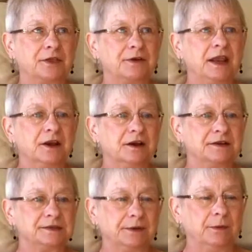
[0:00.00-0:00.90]
for 3
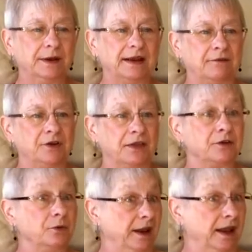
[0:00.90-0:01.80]
years, we went every
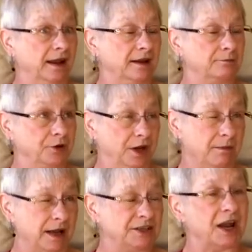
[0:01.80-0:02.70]
other week
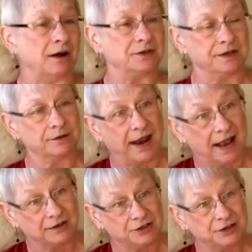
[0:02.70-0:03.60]
pretty much out to the
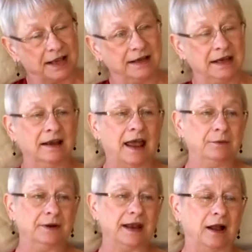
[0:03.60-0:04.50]
ranch, and
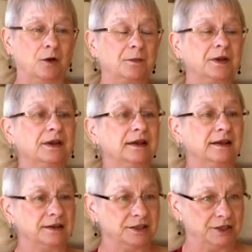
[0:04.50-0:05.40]
Eli would help
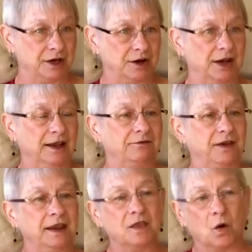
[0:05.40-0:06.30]
Jerry
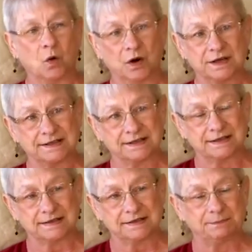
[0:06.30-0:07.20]
feed the
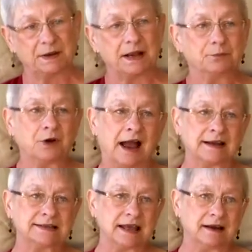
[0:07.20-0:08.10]
horses, pick up
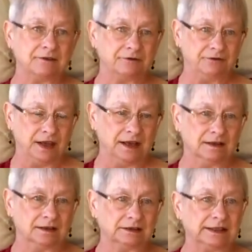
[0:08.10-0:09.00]
rocks out of the
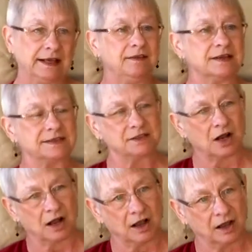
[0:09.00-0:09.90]
field, clean the
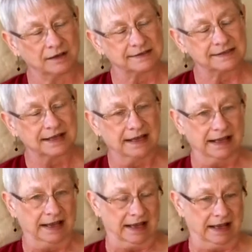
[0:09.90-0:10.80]
stalls,
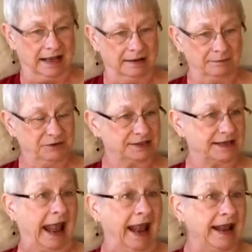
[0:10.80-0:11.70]

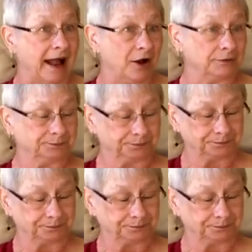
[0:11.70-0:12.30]
just hang out.